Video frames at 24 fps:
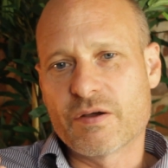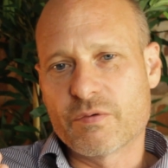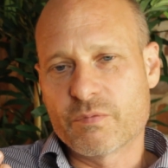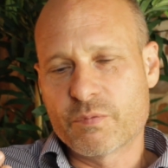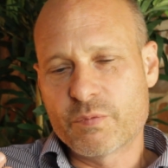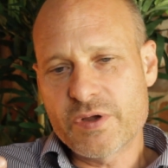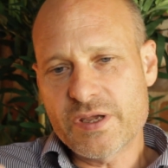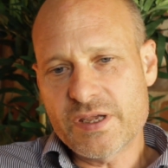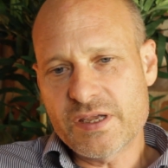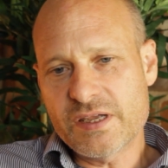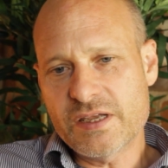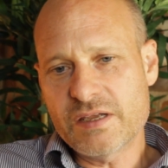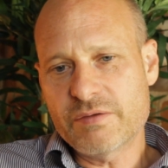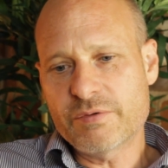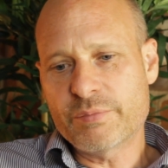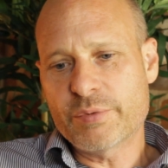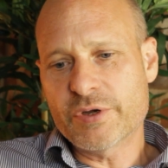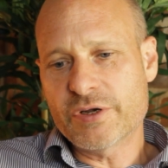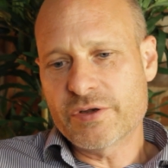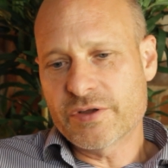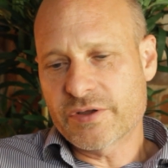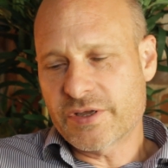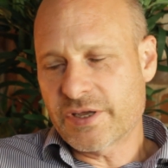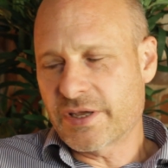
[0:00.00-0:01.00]
We were
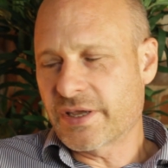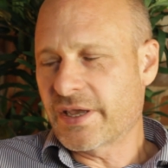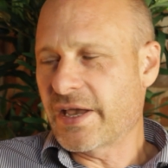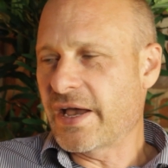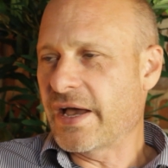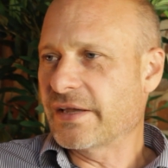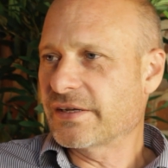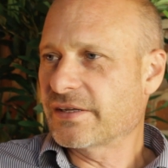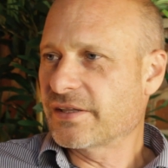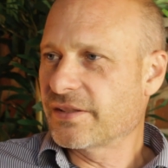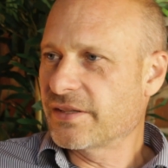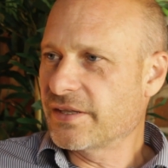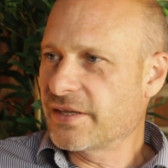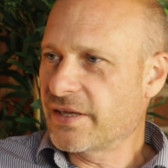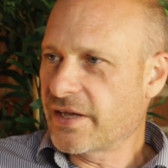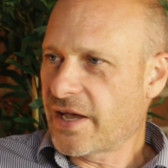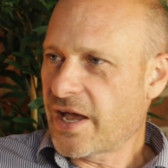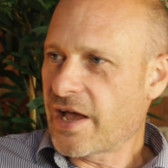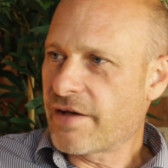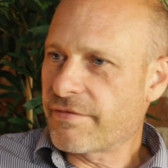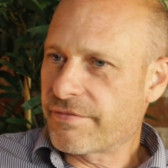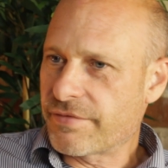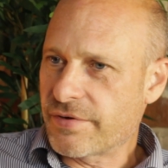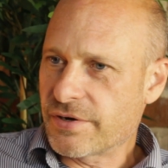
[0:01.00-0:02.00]
looking at the
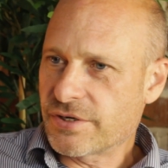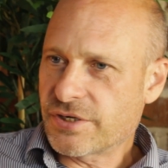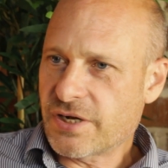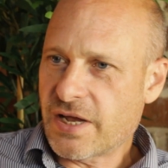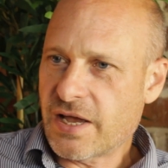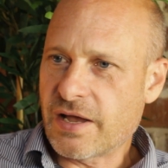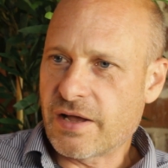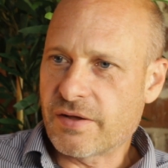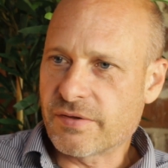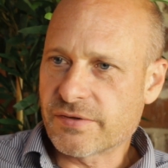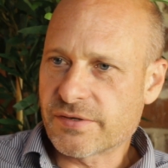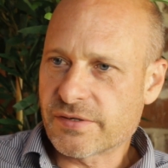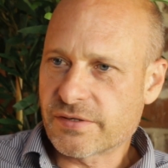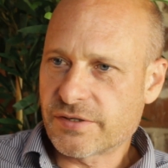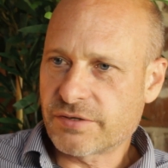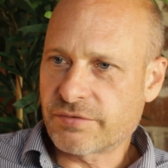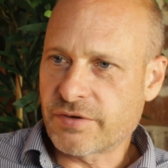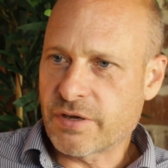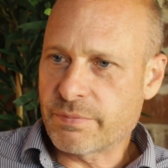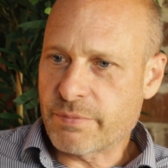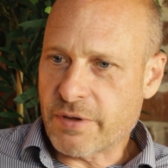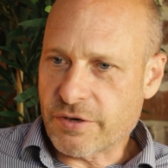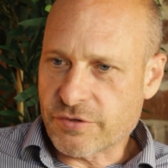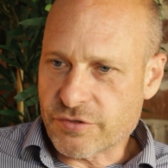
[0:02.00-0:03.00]
average house,
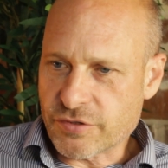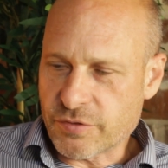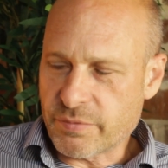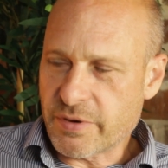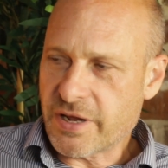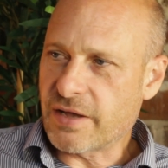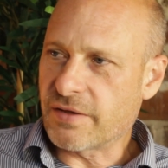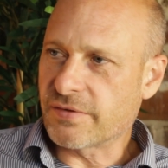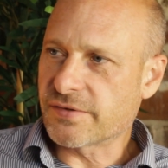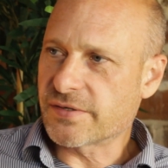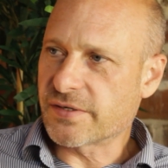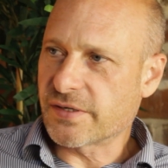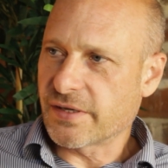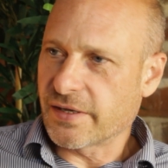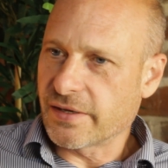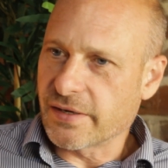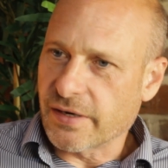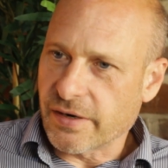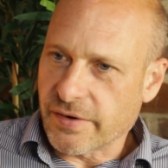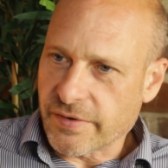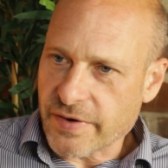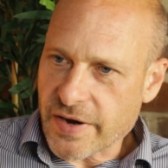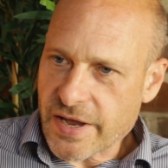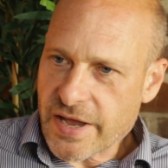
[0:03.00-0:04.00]
3-bedroom house in our